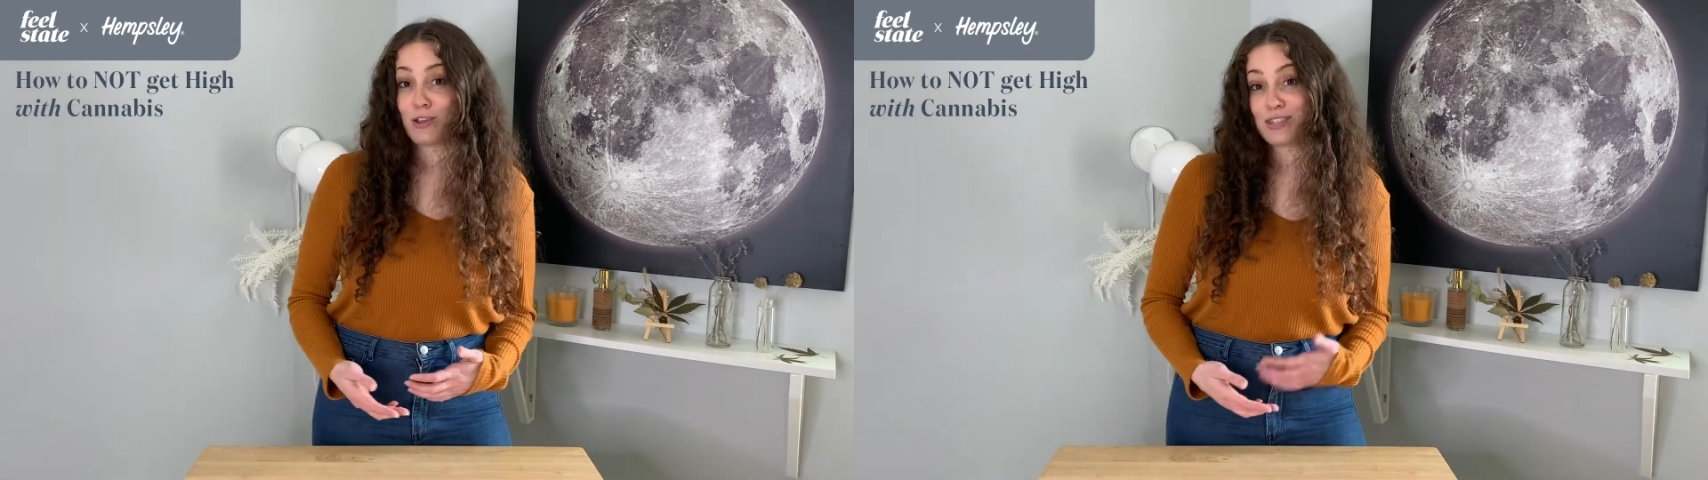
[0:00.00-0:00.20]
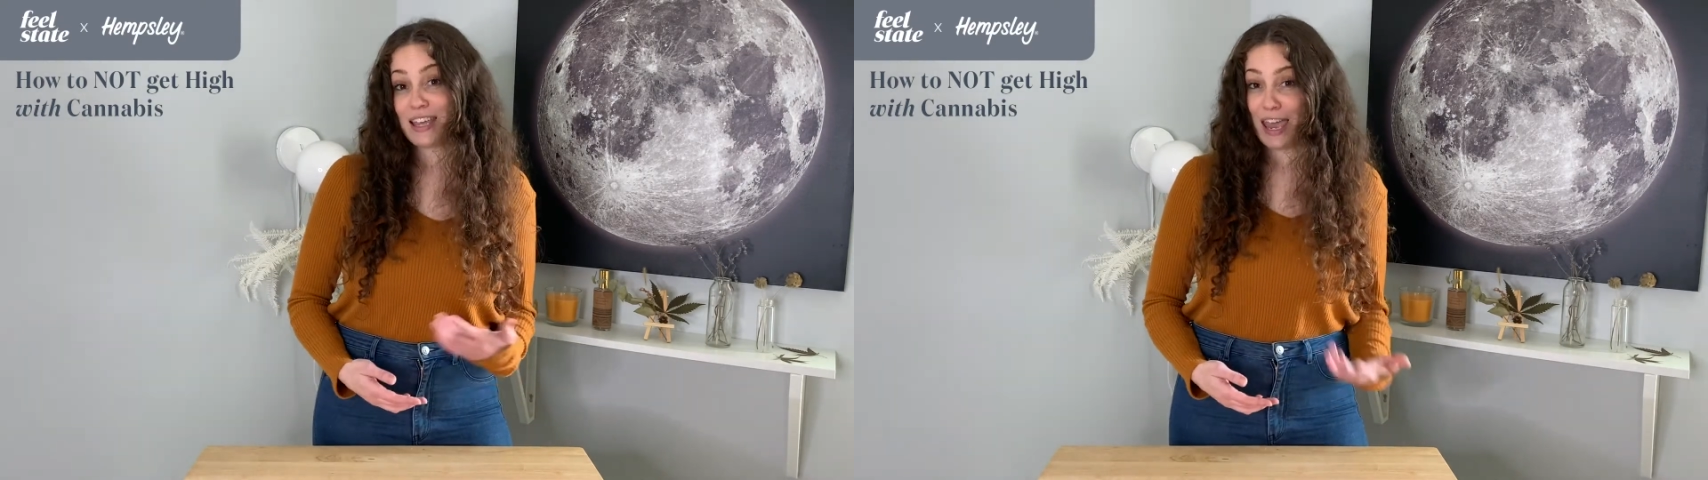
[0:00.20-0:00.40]

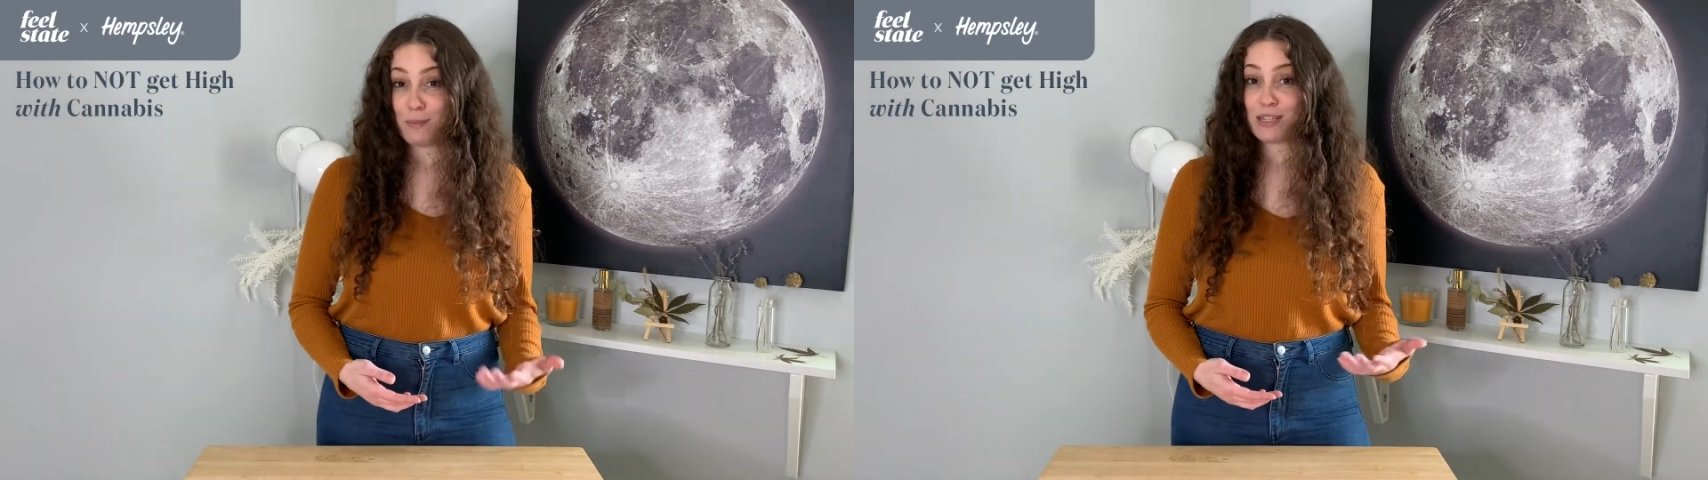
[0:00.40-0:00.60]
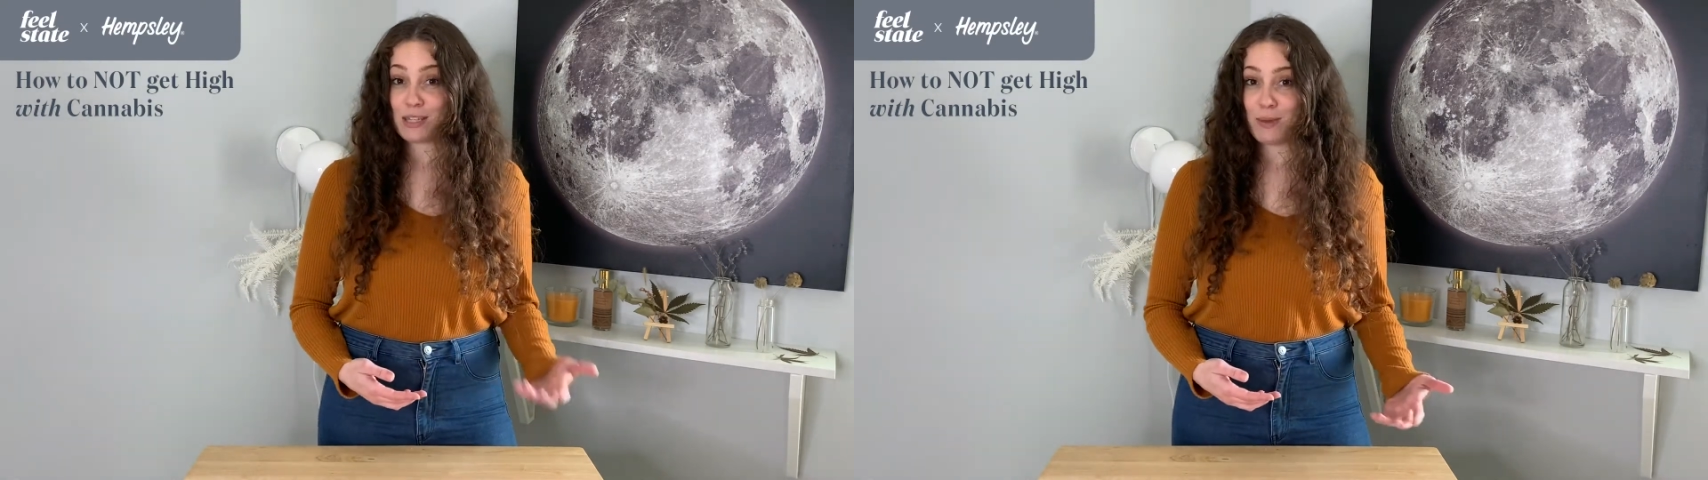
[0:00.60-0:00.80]
using
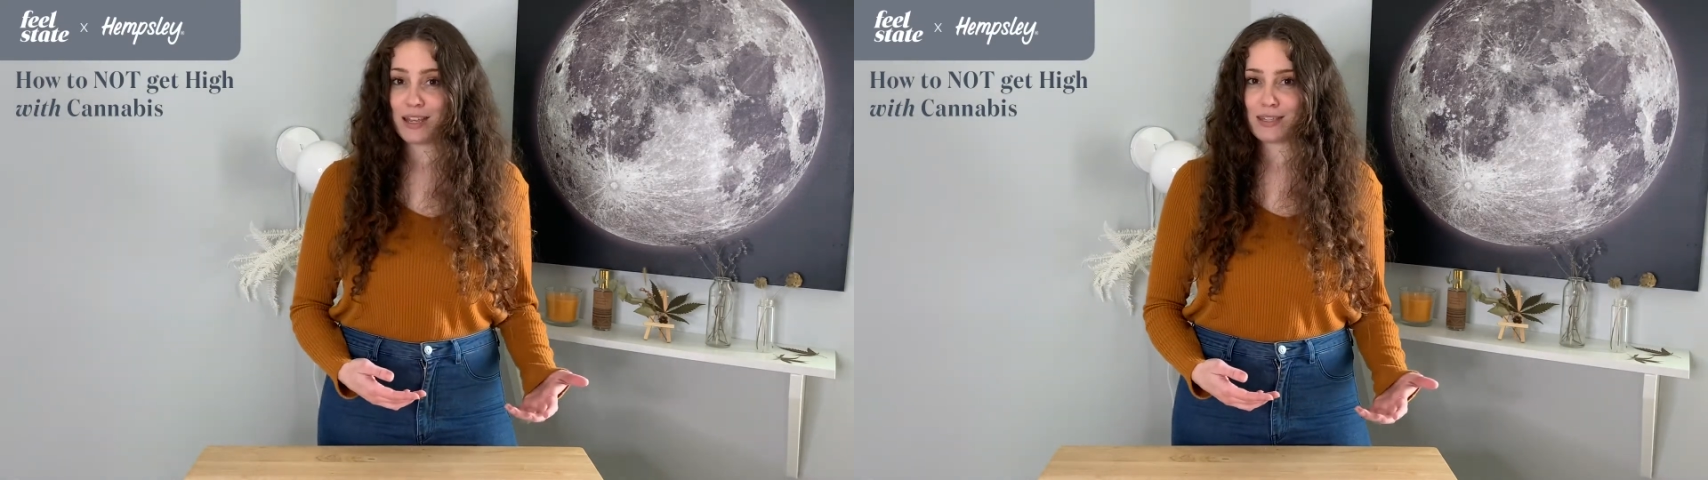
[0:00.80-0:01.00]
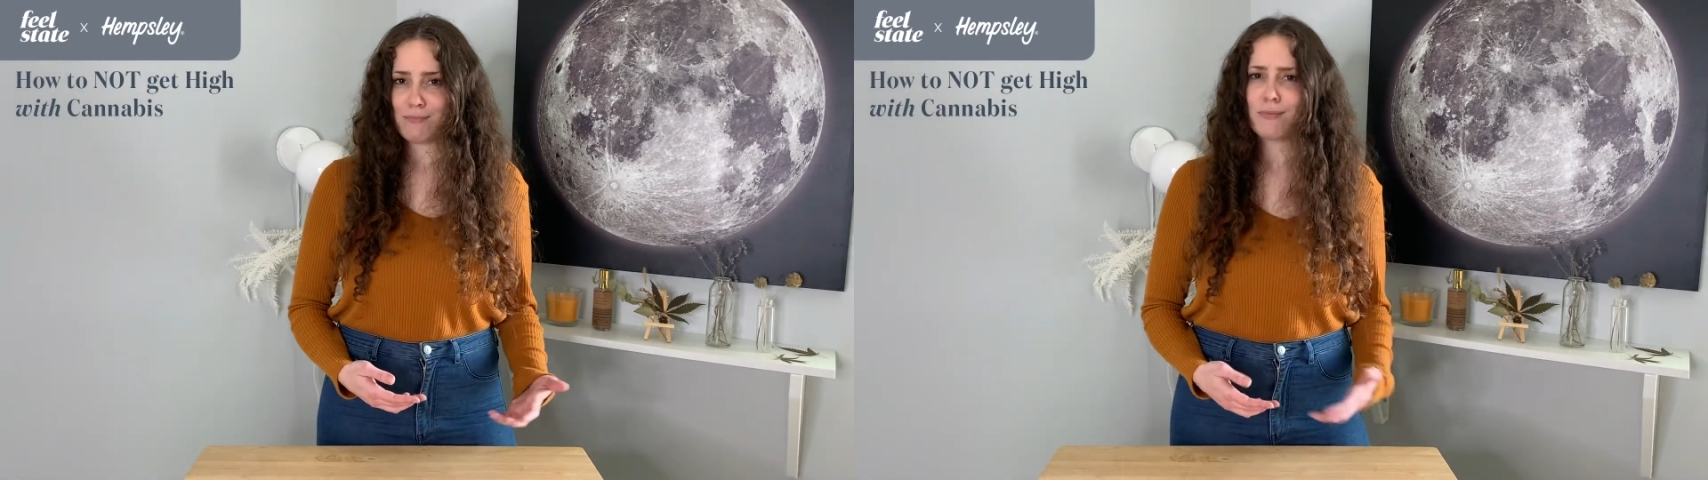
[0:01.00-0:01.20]
cannabis as
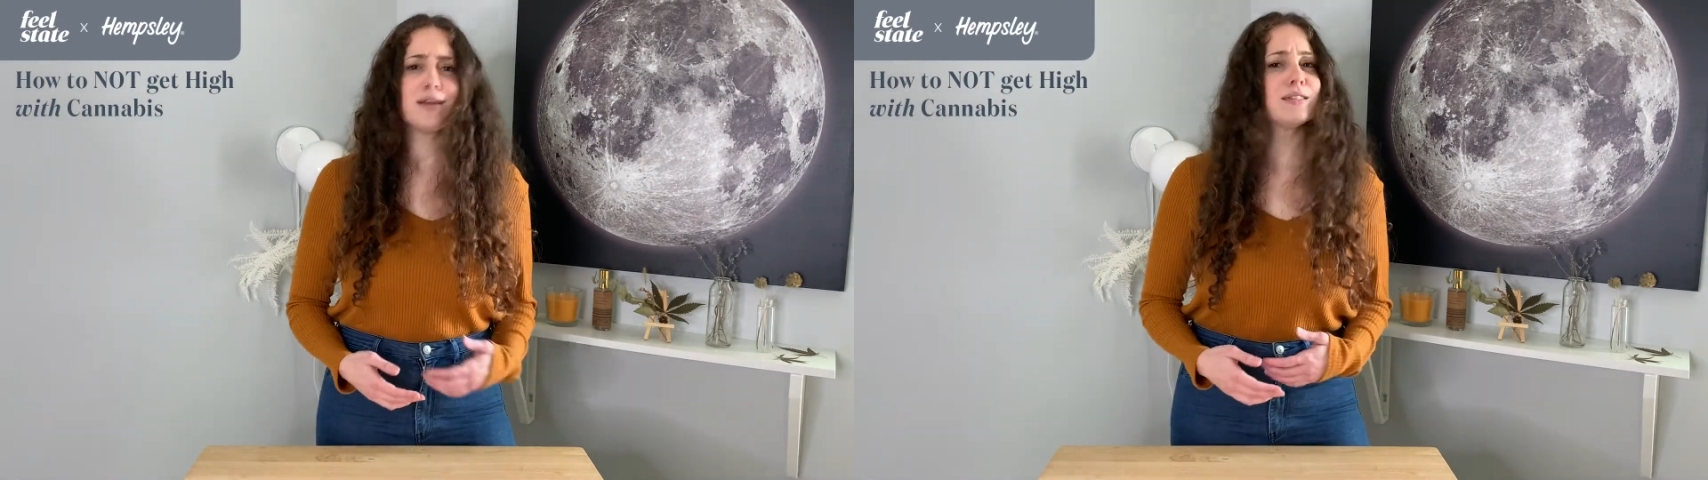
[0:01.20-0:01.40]
medicine,